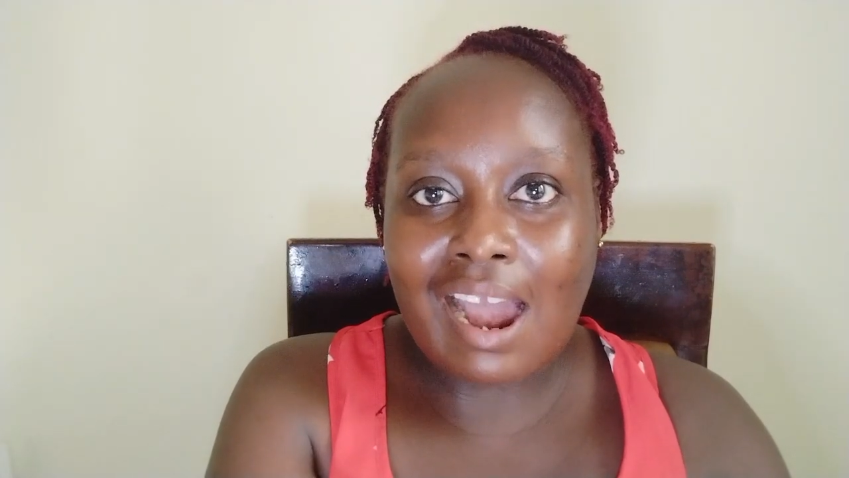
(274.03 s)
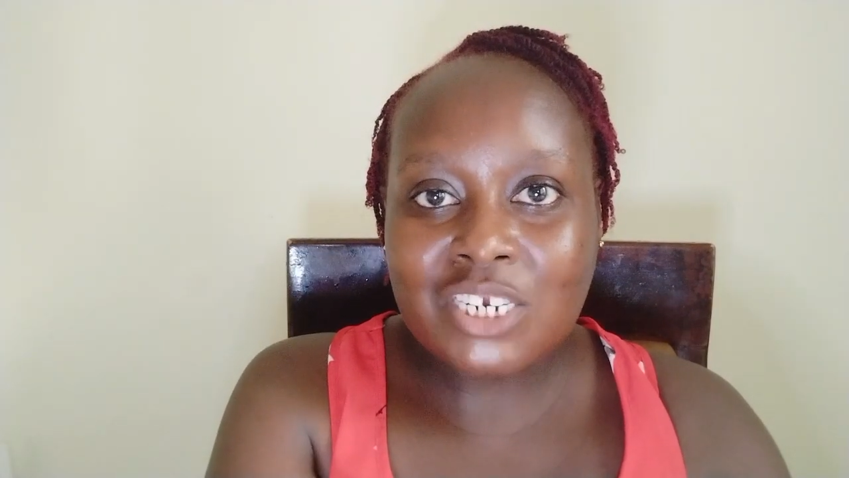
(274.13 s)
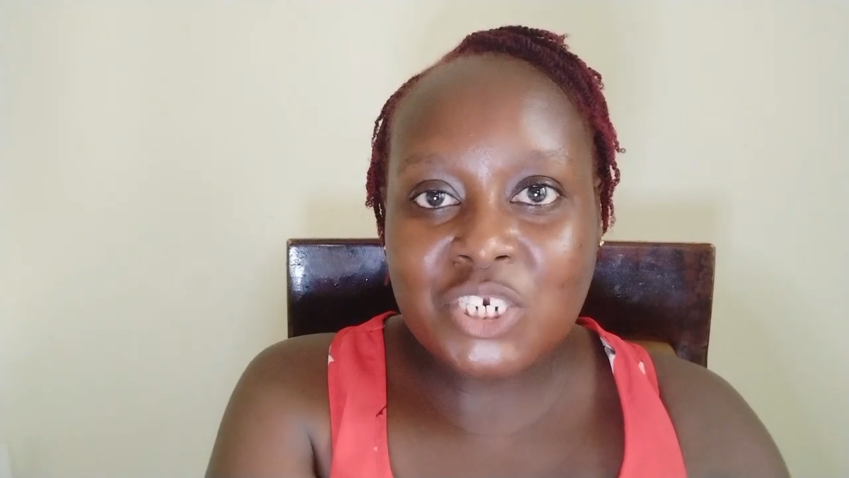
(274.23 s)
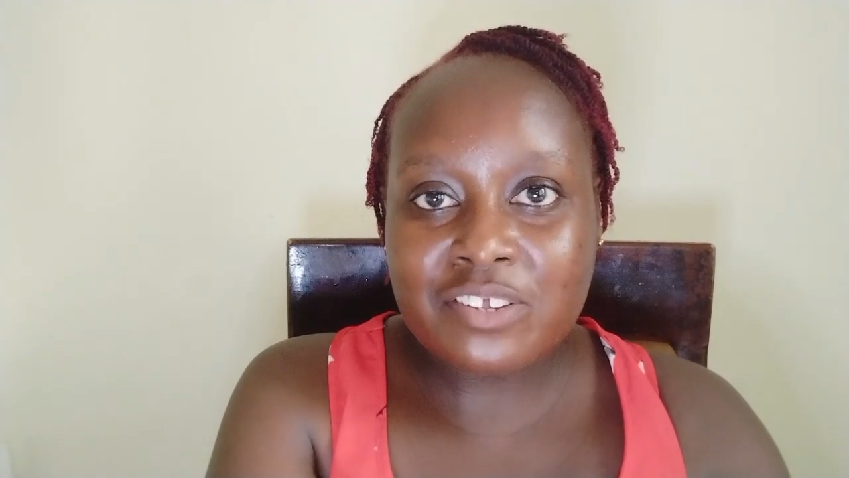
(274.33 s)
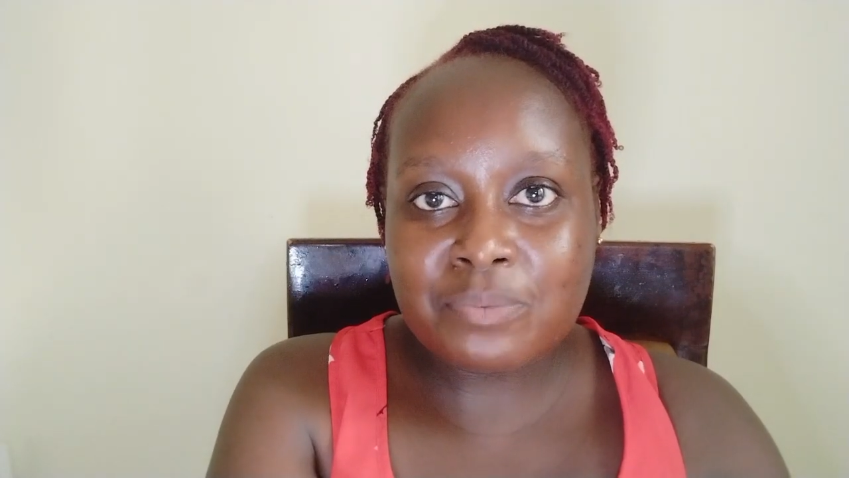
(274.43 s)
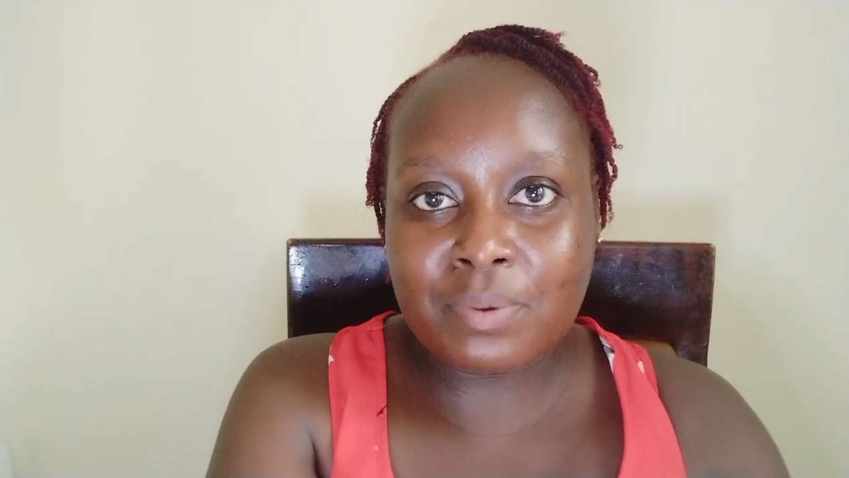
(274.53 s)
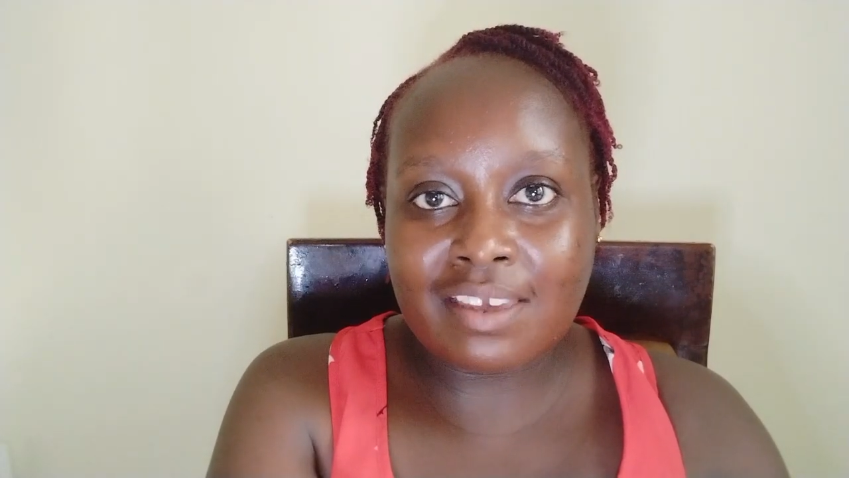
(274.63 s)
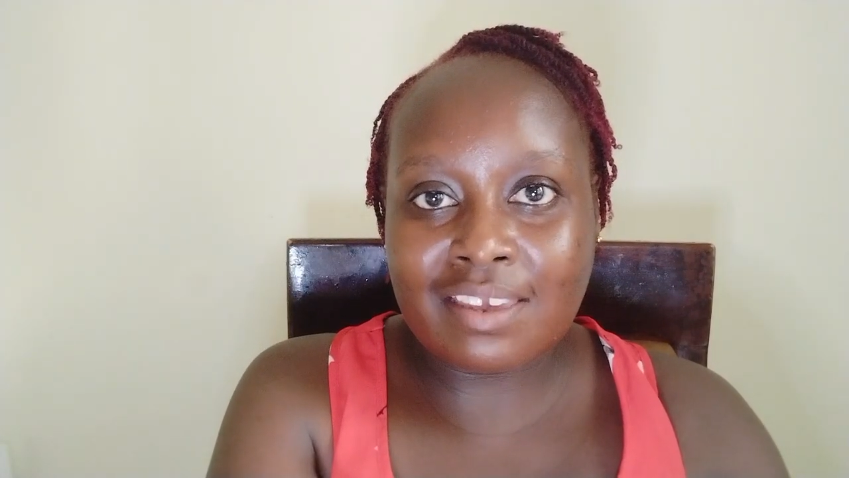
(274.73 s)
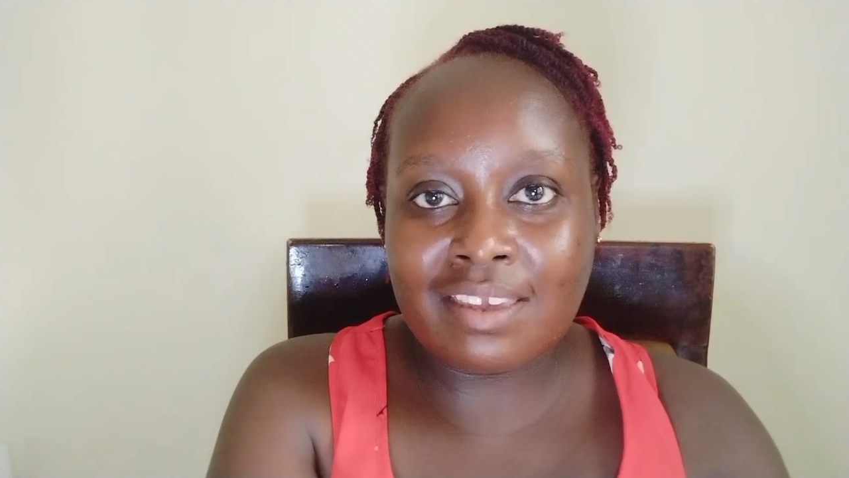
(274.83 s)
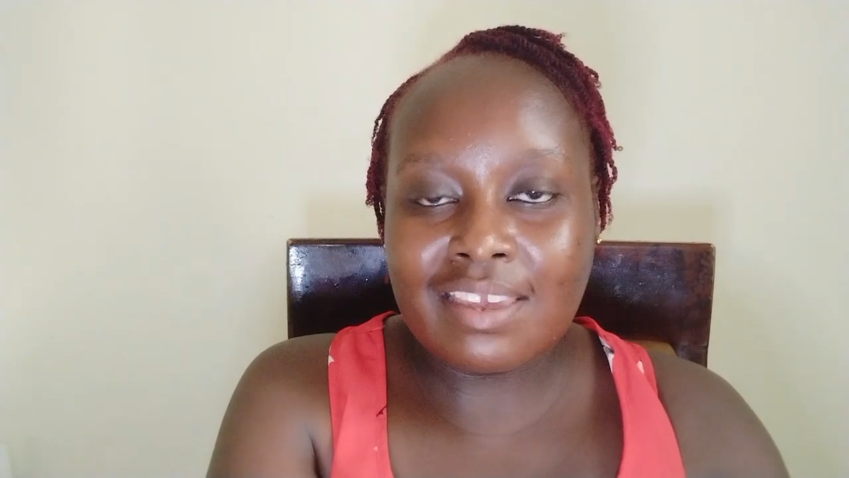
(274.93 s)
H
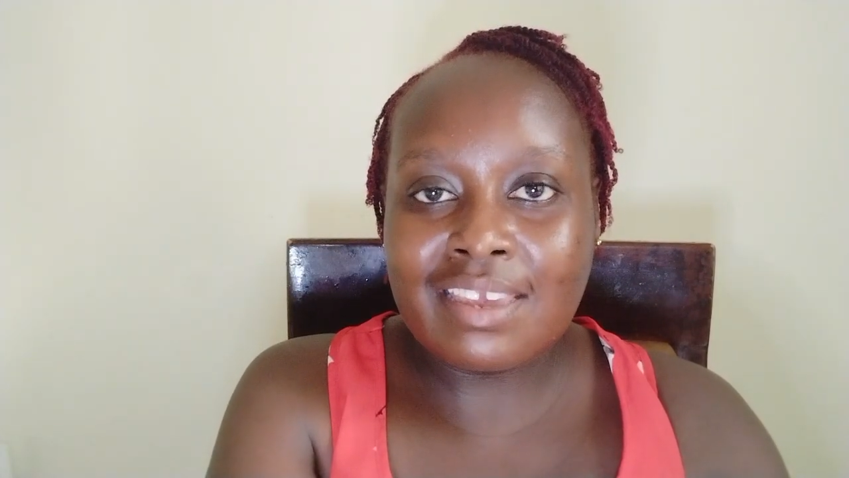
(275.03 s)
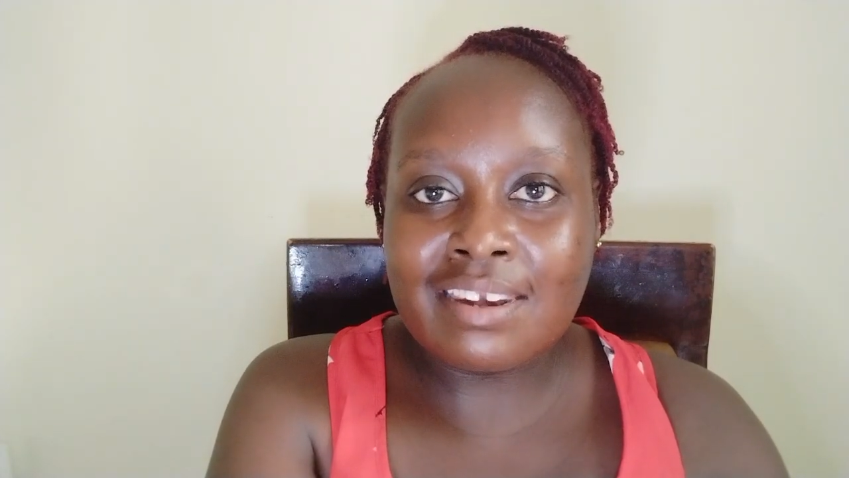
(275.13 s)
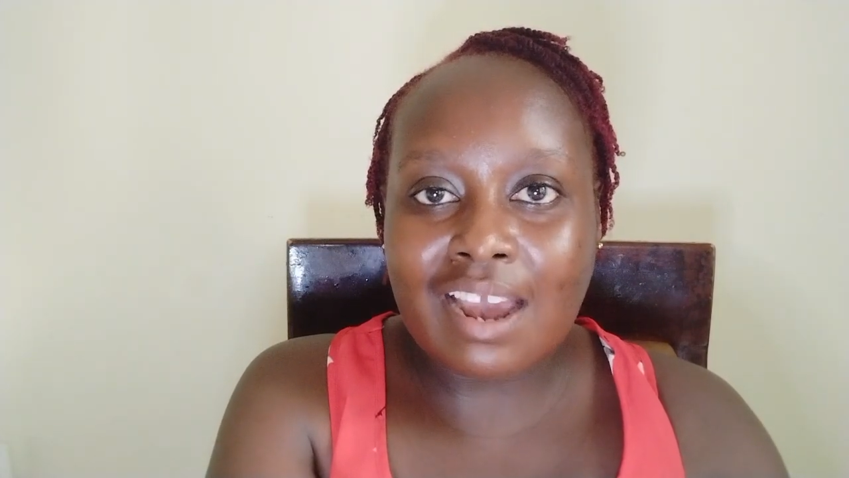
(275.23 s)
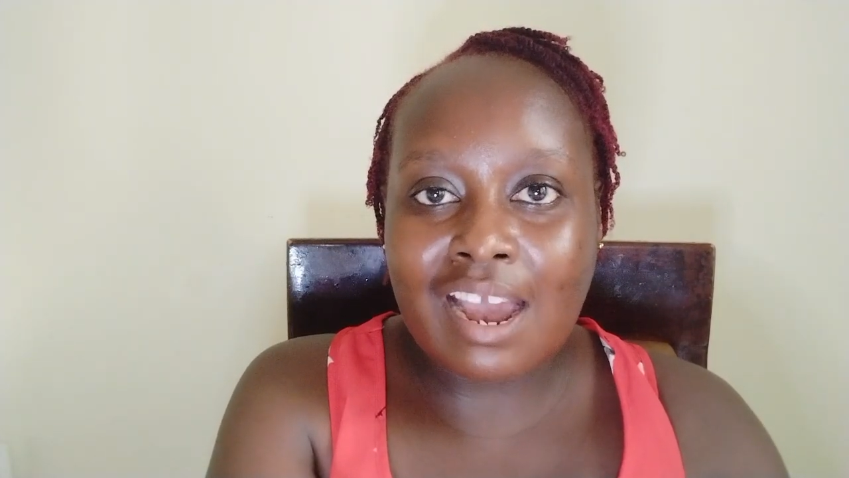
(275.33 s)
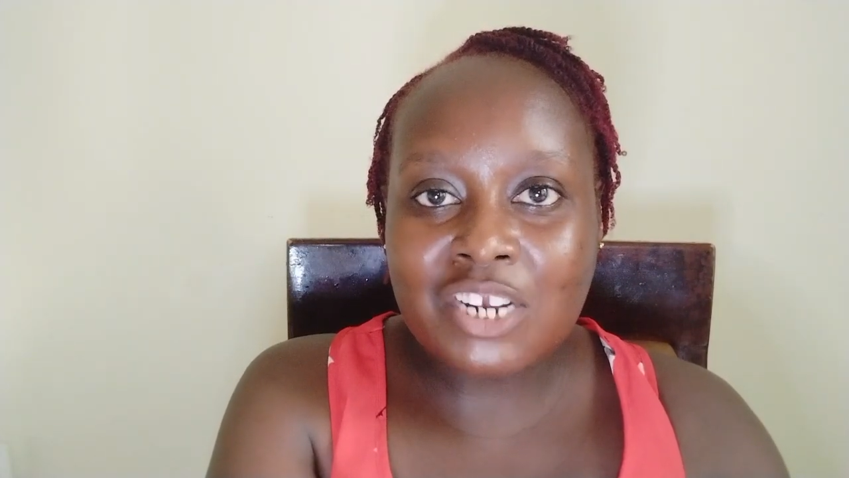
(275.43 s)
aspiré and